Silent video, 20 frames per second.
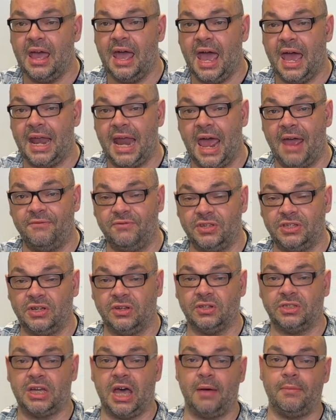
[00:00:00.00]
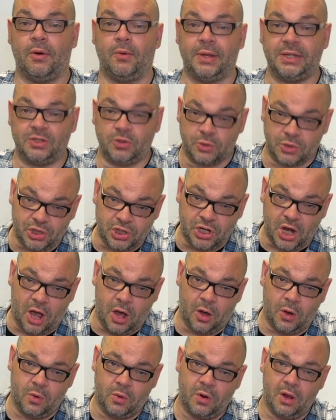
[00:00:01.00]
and every single time I went to a
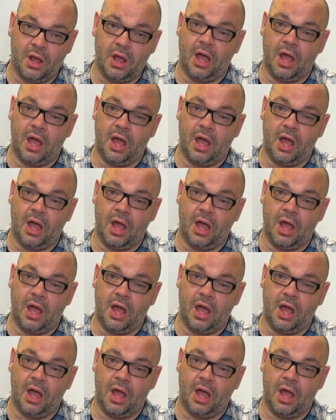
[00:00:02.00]
show,